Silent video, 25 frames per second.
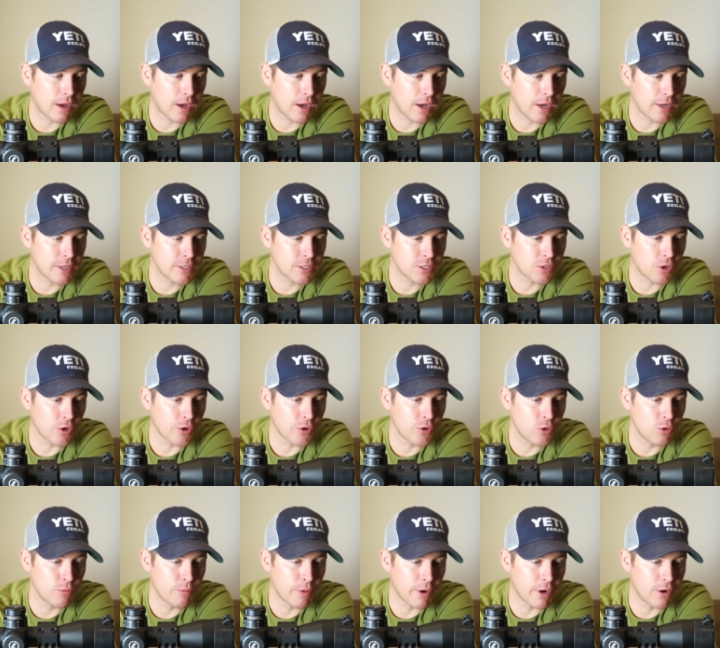I installed a
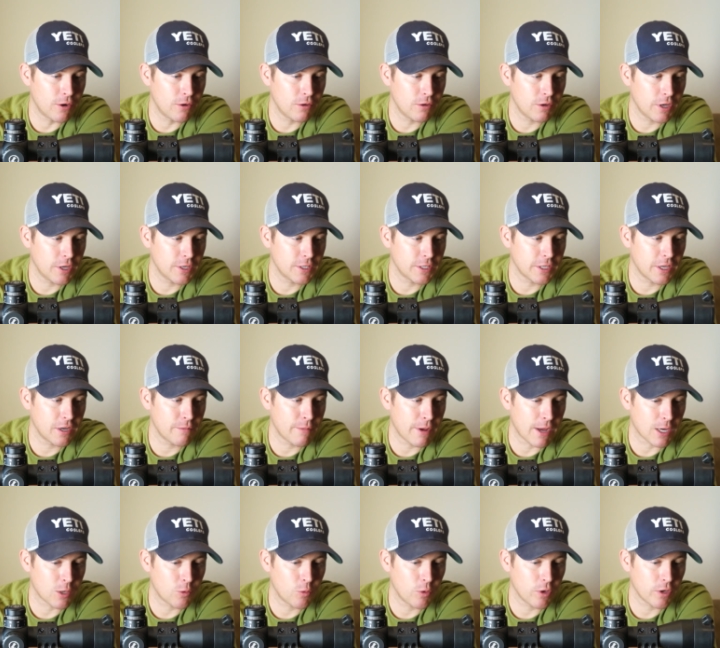new barrel, and to get it
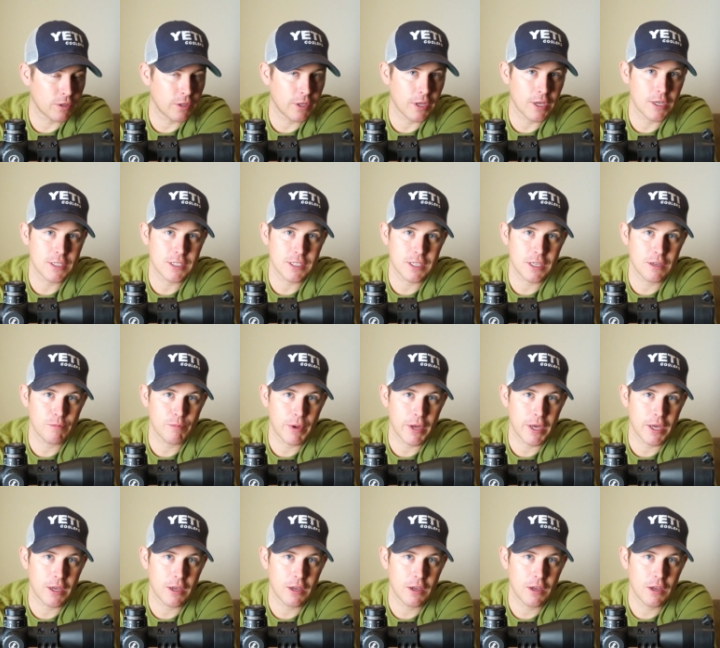back quickly, I skipped
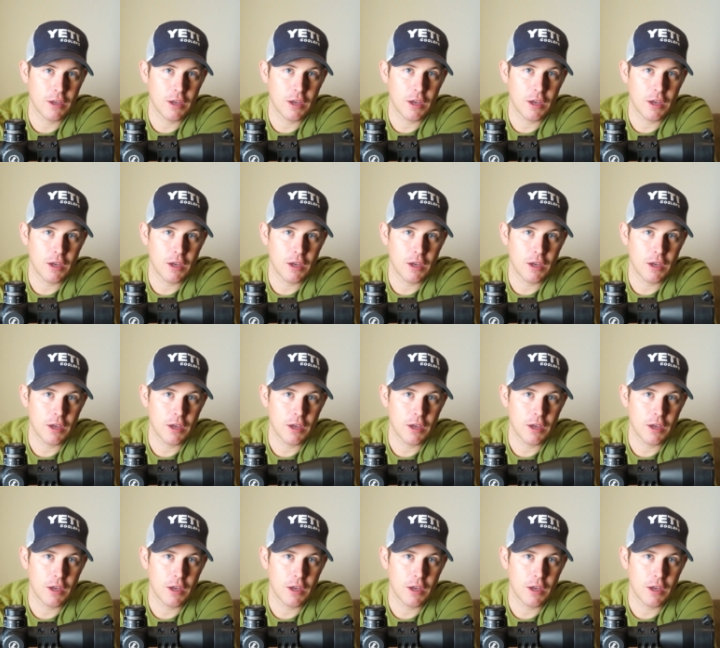paint.